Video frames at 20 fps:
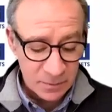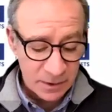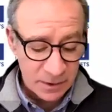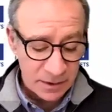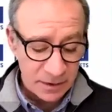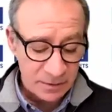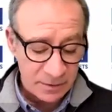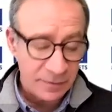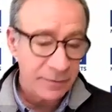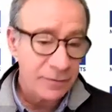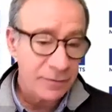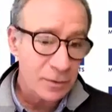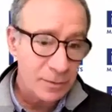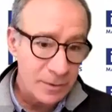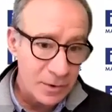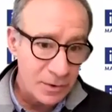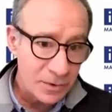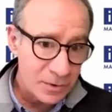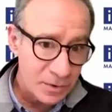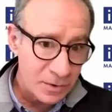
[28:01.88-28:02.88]
with the
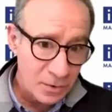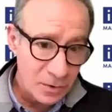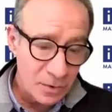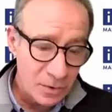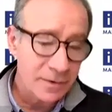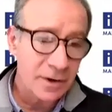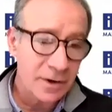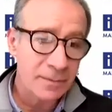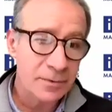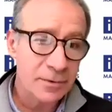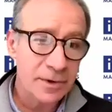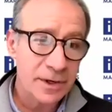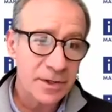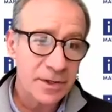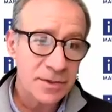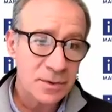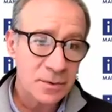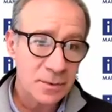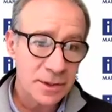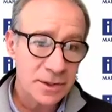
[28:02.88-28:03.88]
former Orocobre
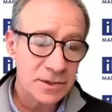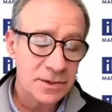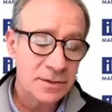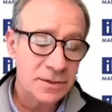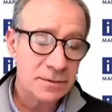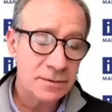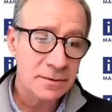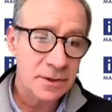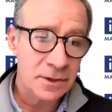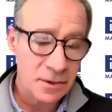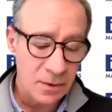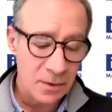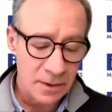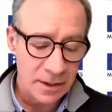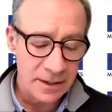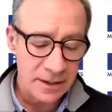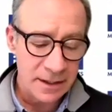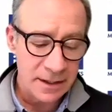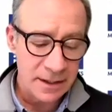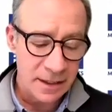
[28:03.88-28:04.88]
operation, which not
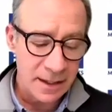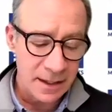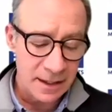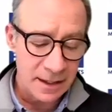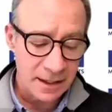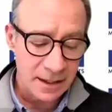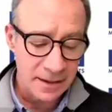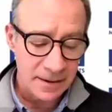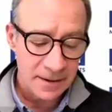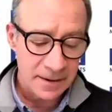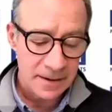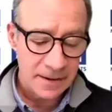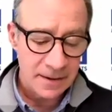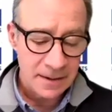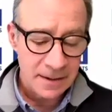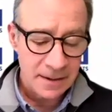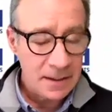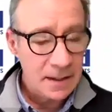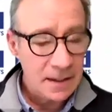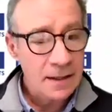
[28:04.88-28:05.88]
only did they
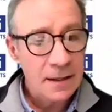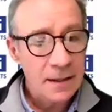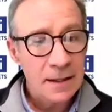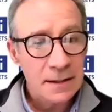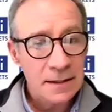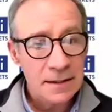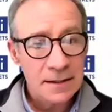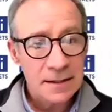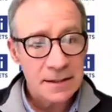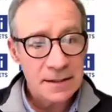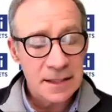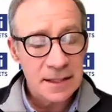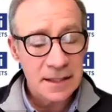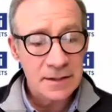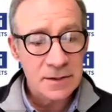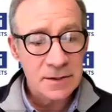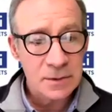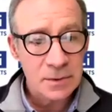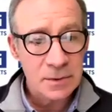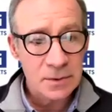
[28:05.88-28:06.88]

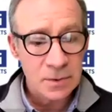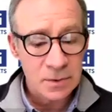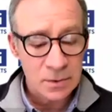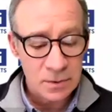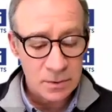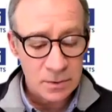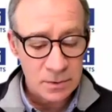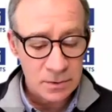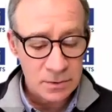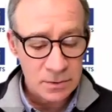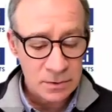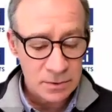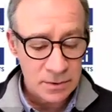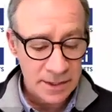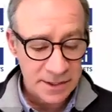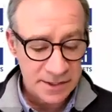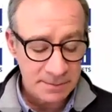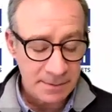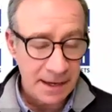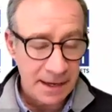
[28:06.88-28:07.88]
decide to
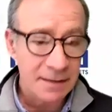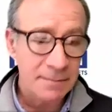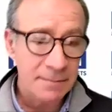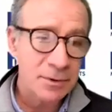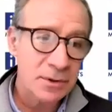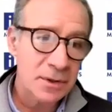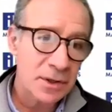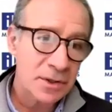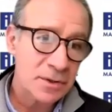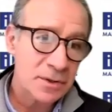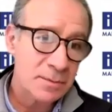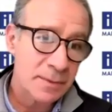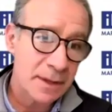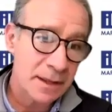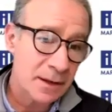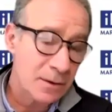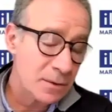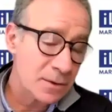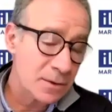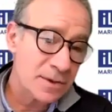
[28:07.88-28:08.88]
expand production, but
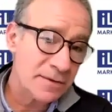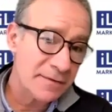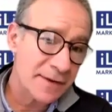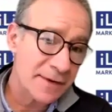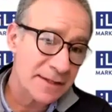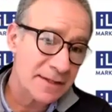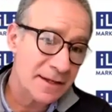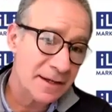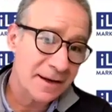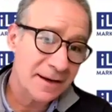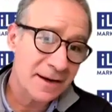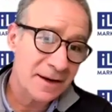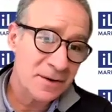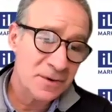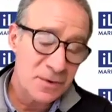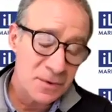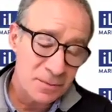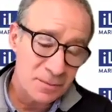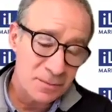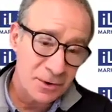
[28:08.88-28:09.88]
they're also investing in a
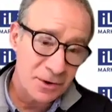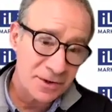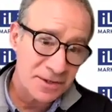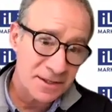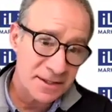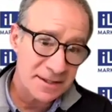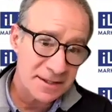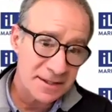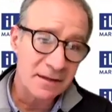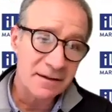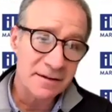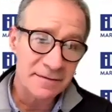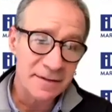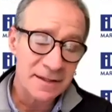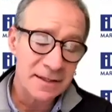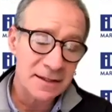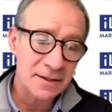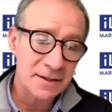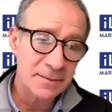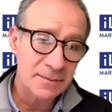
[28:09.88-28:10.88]
new project, Sal de
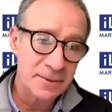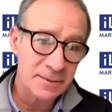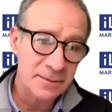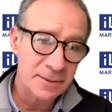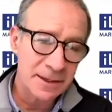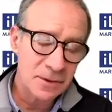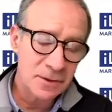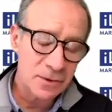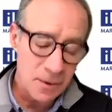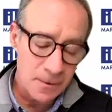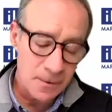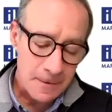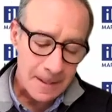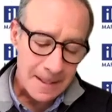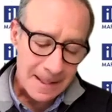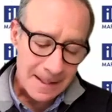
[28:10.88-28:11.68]
Vida and Hombre Muerto. So